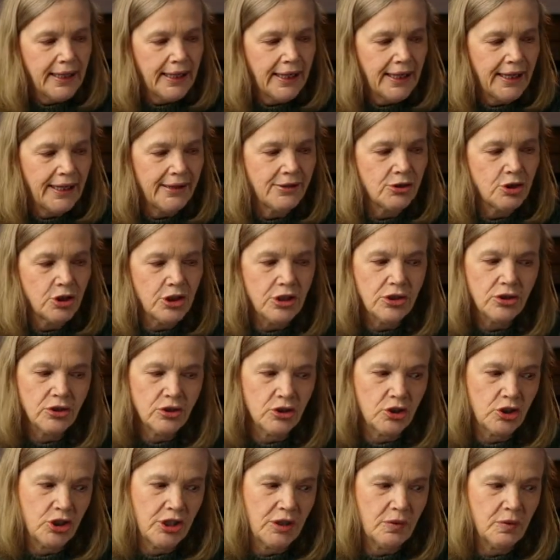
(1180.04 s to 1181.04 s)
And she
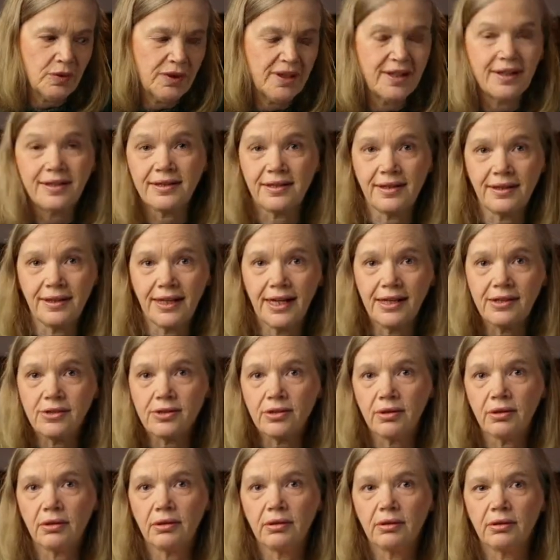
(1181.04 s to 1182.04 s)
just shared with us, and it's
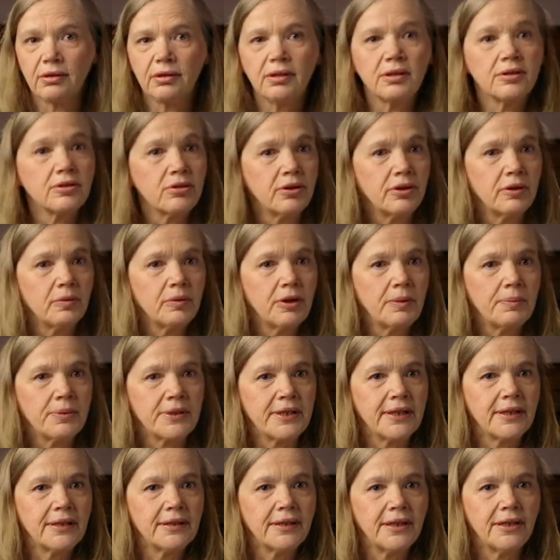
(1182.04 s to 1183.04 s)
on the
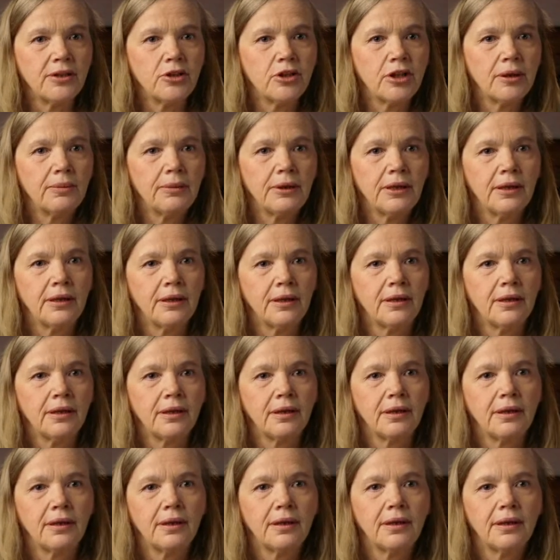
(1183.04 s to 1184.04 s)
website. Hey, Jamie,
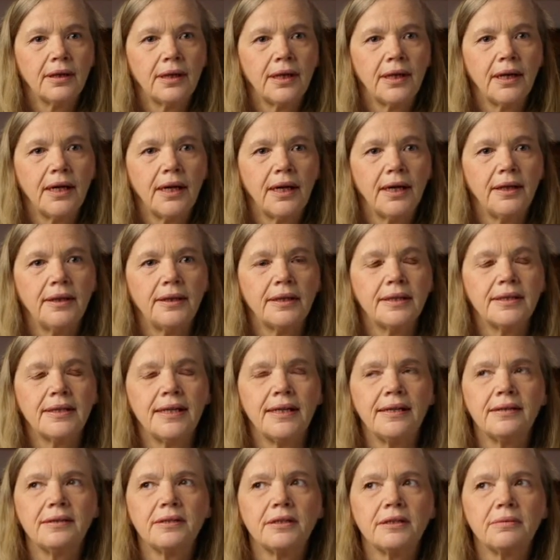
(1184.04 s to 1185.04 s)
under
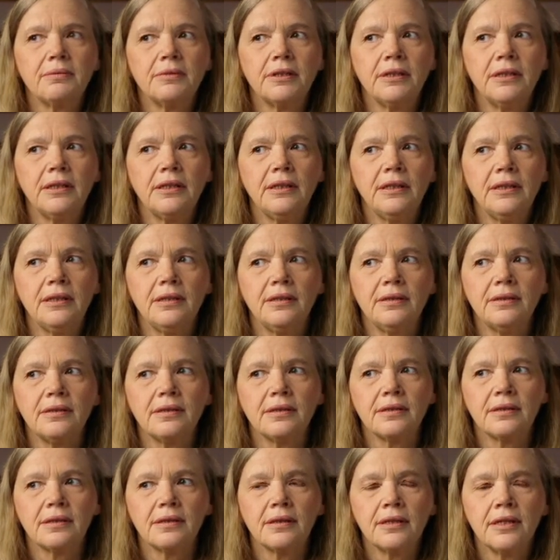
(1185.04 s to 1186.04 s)

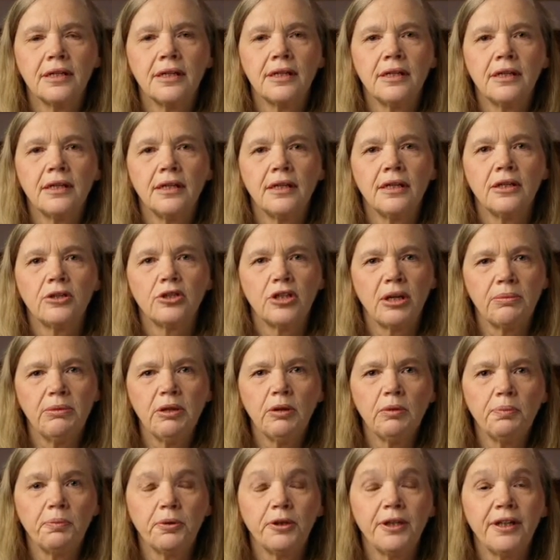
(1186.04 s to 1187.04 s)
testimonies. Jamie
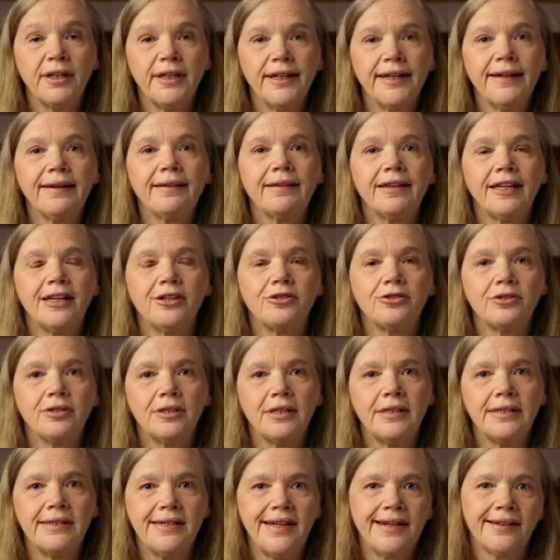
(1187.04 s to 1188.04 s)
will put a link there to
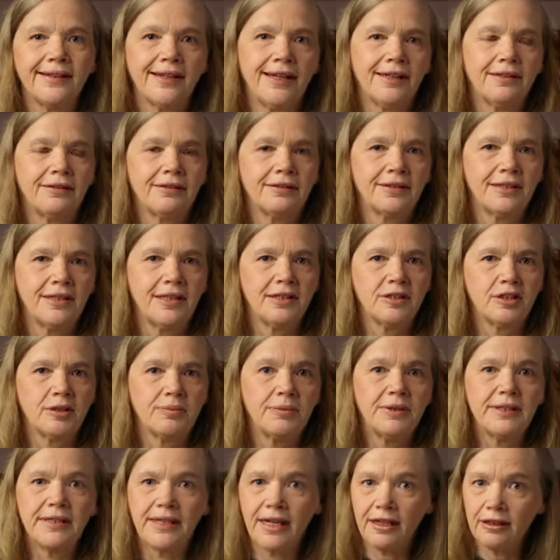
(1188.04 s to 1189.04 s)
these young adult
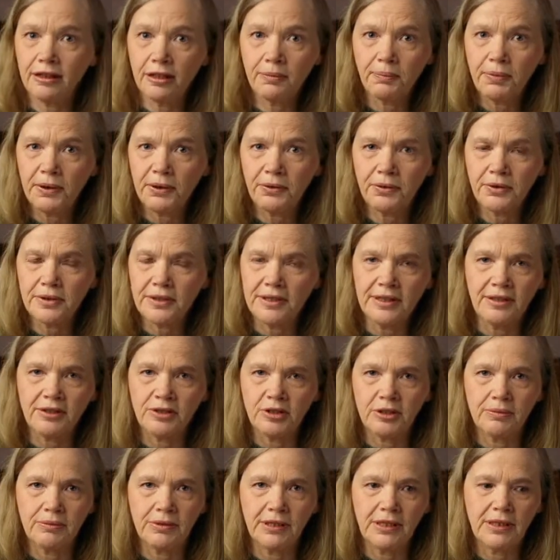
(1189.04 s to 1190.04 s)
testimonies and the parent
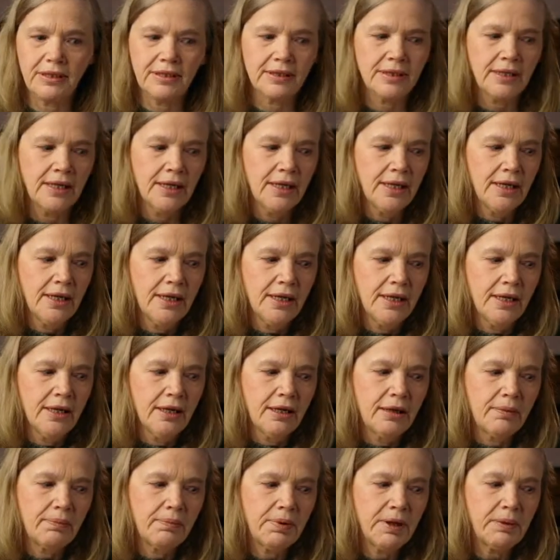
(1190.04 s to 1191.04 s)
testimonies.
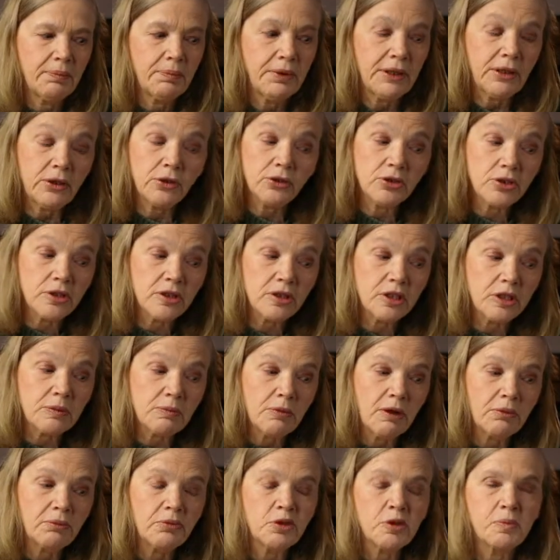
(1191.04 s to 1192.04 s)
But because this
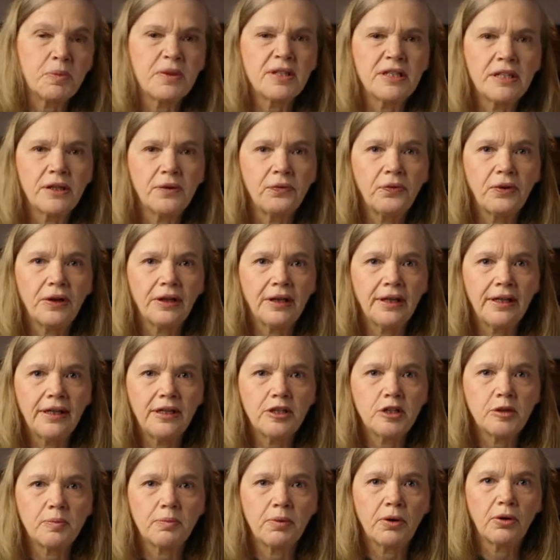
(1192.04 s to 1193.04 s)
mom specifically
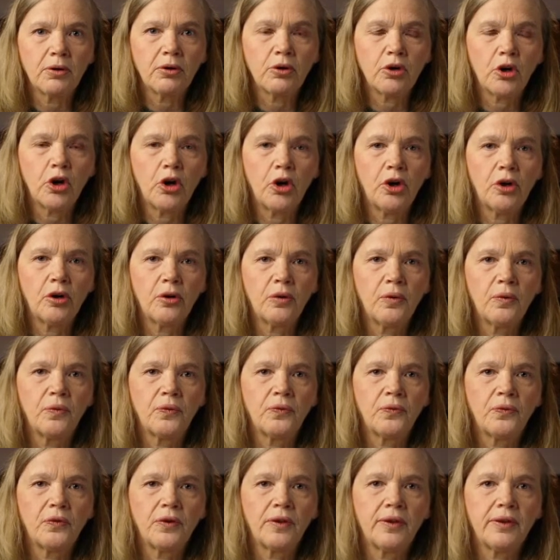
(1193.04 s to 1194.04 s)
spoke
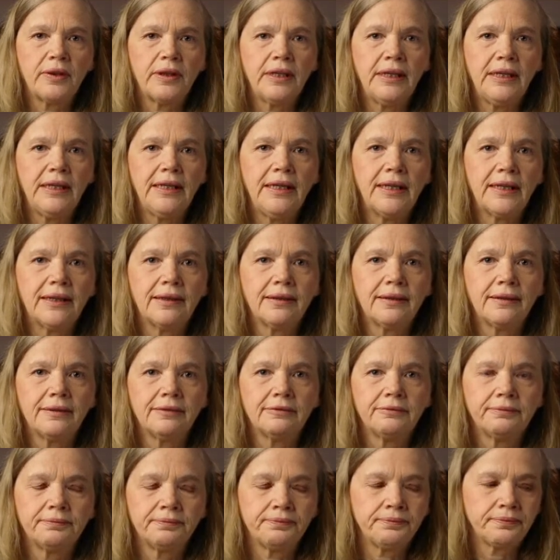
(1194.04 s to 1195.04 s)
of the
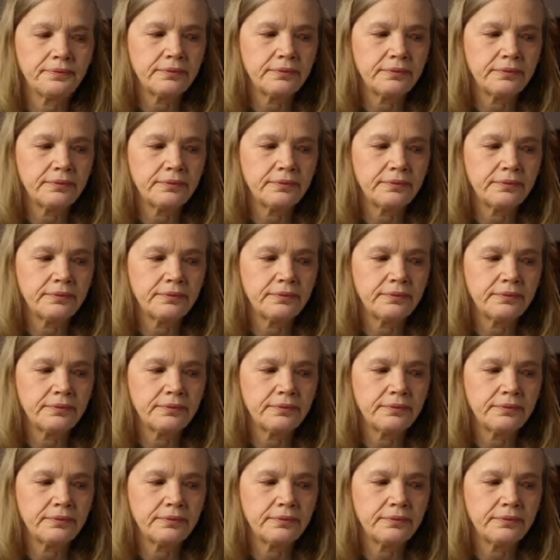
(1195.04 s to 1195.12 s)
young